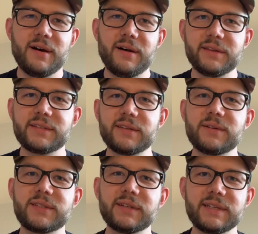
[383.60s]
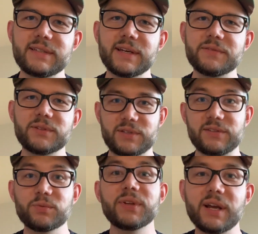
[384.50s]
all this other silly stuff. So
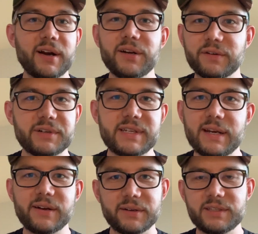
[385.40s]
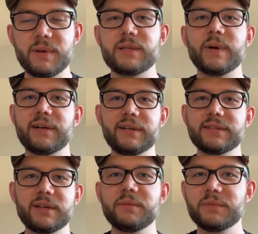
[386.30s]
it's really hard to overstate how good Space Miner
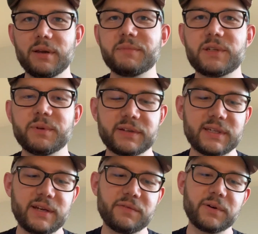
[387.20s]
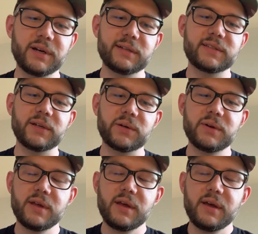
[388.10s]
is. I'm super excited for it.
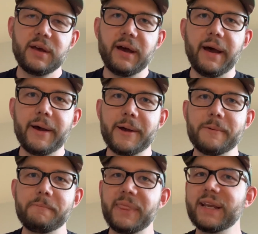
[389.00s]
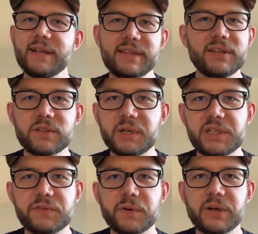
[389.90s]
So again, thanks so
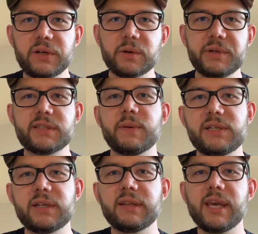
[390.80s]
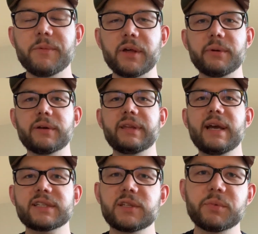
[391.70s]
much for your participation in the GameClub Early
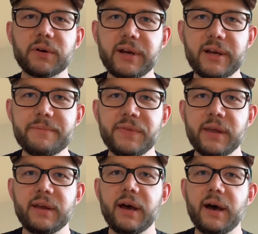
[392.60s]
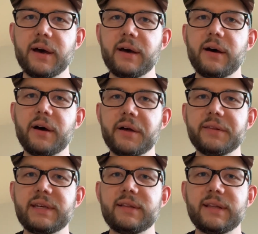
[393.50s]
Access Program. All
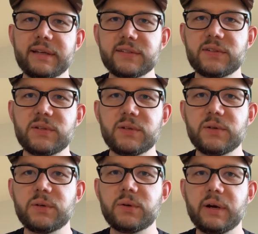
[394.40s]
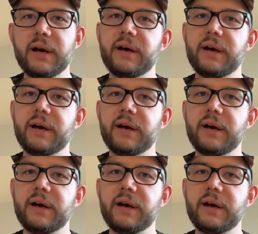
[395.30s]
the links to